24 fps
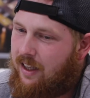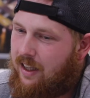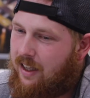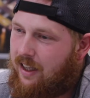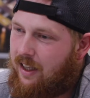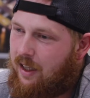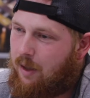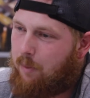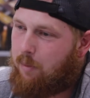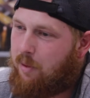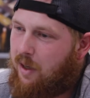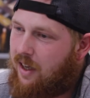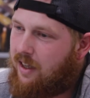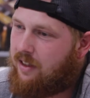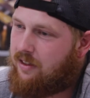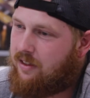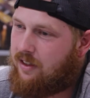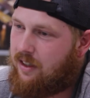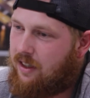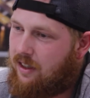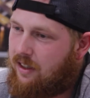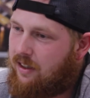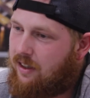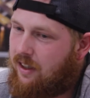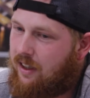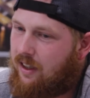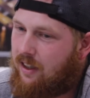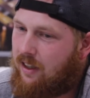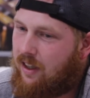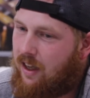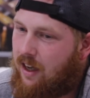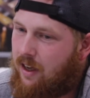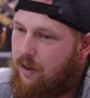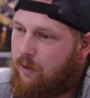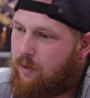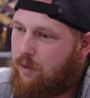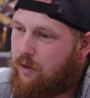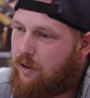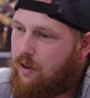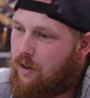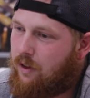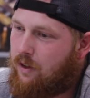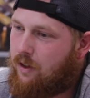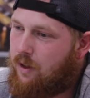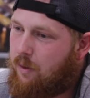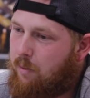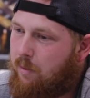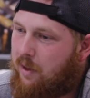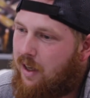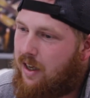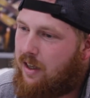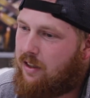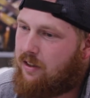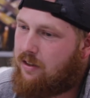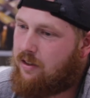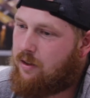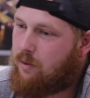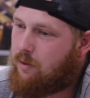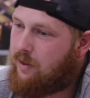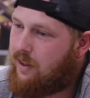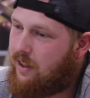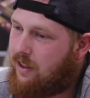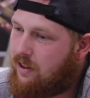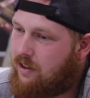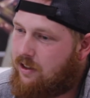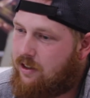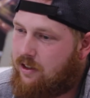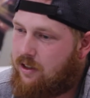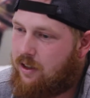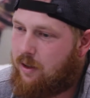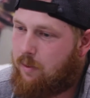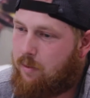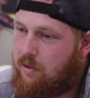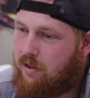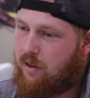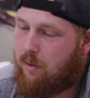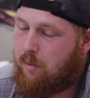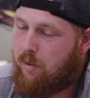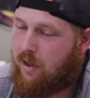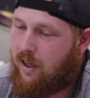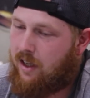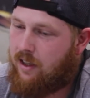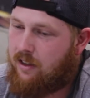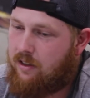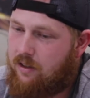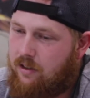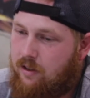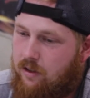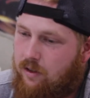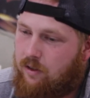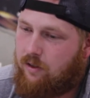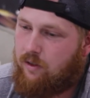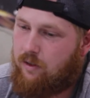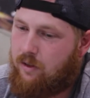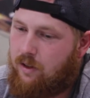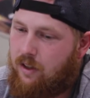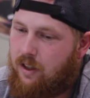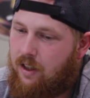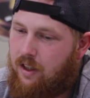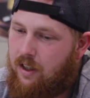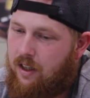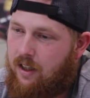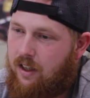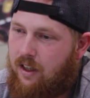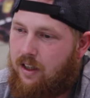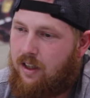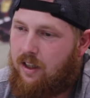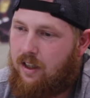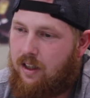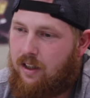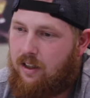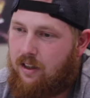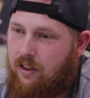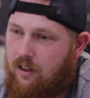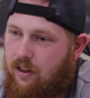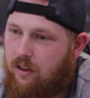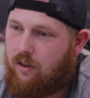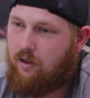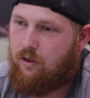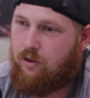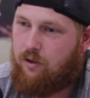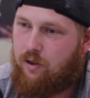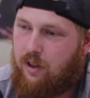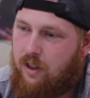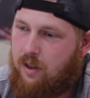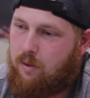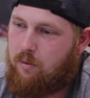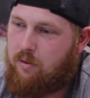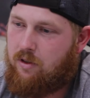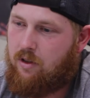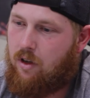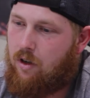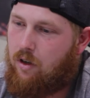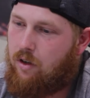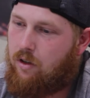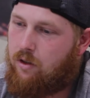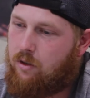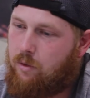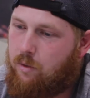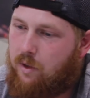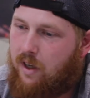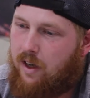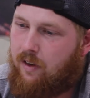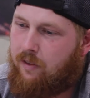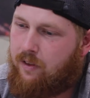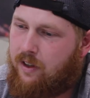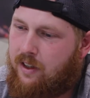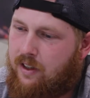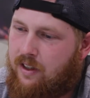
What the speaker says: It applies to anything in life, you know, it applies to relationships, it applies to, you know, dreams, goals, whatever.